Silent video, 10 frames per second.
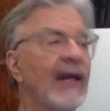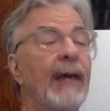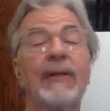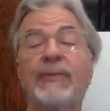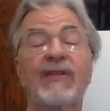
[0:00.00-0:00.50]
I
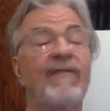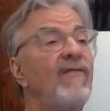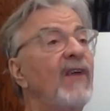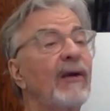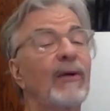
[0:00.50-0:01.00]
mean, it was a
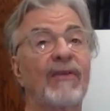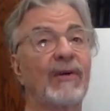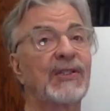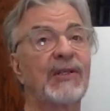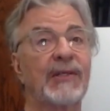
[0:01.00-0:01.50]
very,
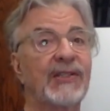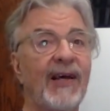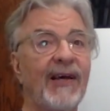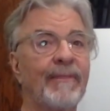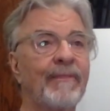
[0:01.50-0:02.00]
very serious time.